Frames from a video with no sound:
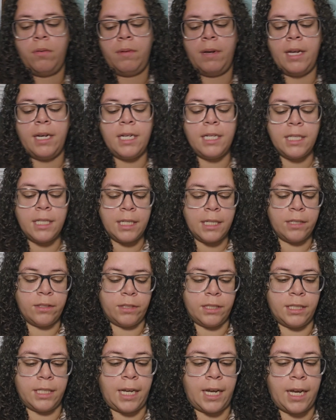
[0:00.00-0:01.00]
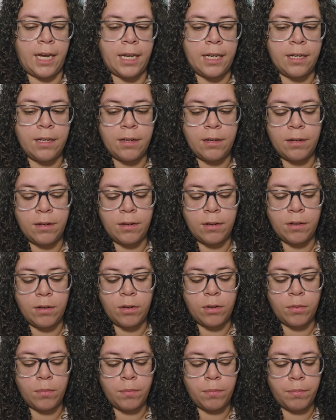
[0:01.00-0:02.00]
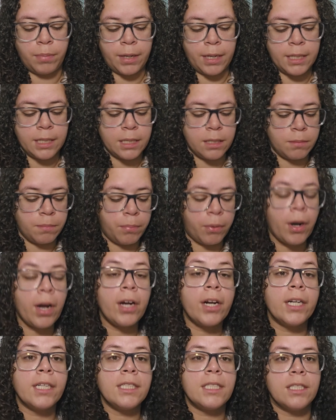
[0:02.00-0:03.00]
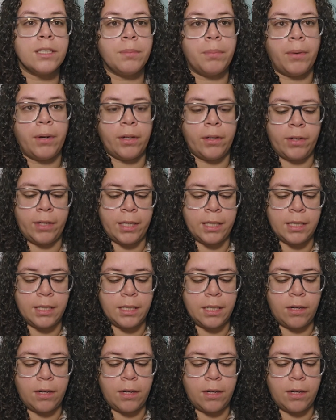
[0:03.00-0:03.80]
And it's a little sad. But it's progress is progress.